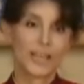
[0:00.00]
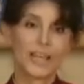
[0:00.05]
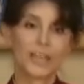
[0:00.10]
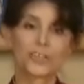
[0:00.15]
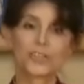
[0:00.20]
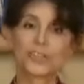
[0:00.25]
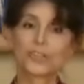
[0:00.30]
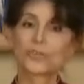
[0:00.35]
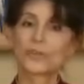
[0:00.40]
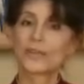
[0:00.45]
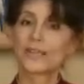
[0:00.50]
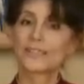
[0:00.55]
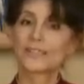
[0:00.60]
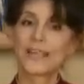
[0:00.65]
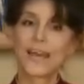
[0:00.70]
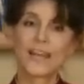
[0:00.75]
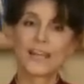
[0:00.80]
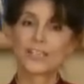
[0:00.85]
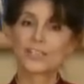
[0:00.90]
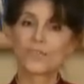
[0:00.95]
ensuring
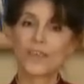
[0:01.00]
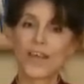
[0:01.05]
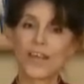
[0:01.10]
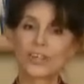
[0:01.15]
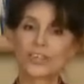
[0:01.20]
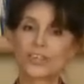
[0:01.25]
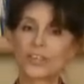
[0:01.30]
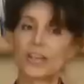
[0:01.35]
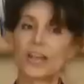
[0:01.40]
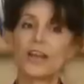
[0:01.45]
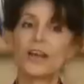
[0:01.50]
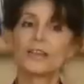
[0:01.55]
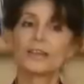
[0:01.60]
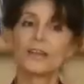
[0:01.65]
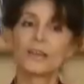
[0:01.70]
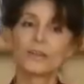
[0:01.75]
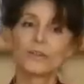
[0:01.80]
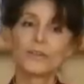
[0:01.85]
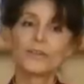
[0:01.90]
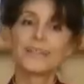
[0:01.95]
satisfaction
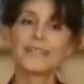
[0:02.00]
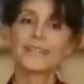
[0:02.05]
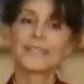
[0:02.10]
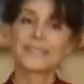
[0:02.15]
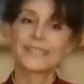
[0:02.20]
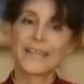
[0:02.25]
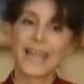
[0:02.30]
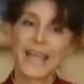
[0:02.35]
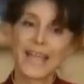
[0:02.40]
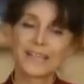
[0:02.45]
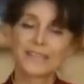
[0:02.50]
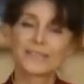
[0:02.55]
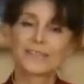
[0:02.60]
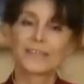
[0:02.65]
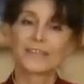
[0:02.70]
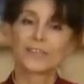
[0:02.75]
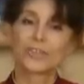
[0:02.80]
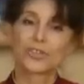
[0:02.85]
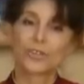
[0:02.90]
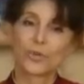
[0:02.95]
not only in taste
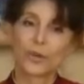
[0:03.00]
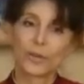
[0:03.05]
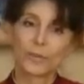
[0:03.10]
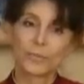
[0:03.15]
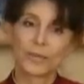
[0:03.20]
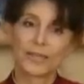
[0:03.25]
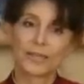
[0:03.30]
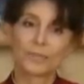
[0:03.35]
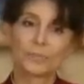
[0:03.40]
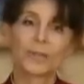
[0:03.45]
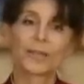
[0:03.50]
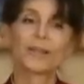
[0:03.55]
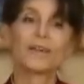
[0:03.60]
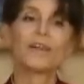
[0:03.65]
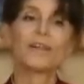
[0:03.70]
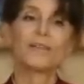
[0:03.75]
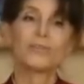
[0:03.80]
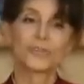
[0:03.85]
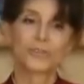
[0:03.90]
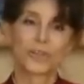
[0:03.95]
and enjoyment, but
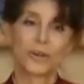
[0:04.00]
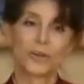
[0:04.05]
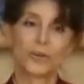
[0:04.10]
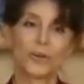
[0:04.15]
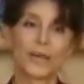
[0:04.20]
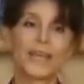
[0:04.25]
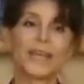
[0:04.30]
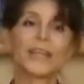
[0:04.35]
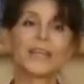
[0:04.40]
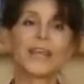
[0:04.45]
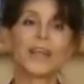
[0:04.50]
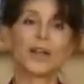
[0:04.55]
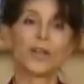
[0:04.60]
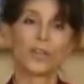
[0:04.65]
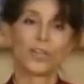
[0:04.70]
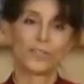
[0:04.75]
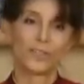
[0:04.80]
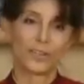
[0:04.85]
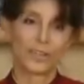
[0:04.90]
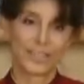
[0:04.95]
also in
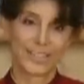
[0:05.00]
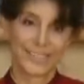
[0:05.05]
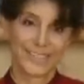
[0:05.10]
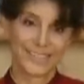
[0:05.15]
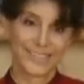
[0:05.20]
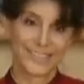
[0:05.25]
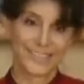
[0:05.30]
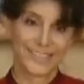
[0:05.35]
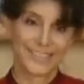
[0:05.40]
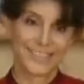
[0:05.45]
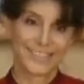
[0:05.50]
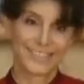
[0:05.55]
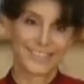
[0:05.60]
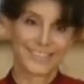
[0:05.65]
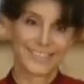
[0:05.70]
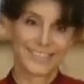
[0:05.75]
healthfulness.